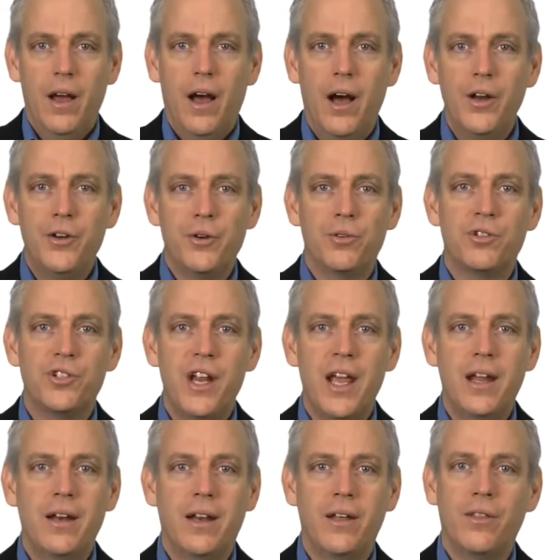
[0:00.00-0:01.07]

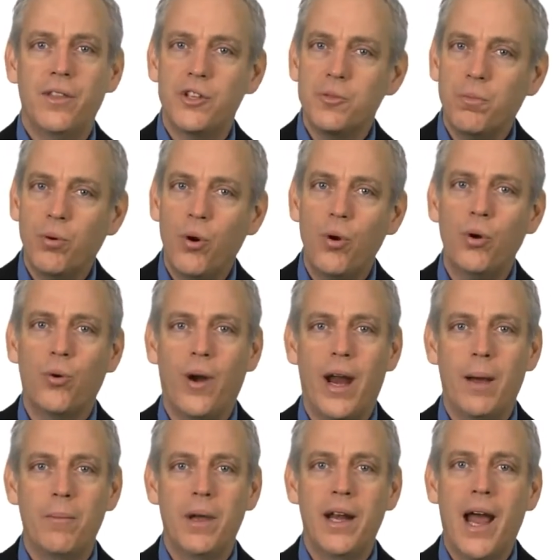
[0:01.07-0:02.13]
Understanding this
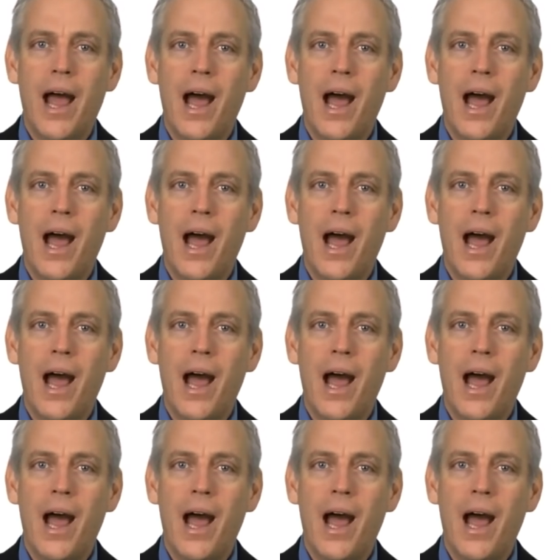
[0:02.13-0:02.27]
program and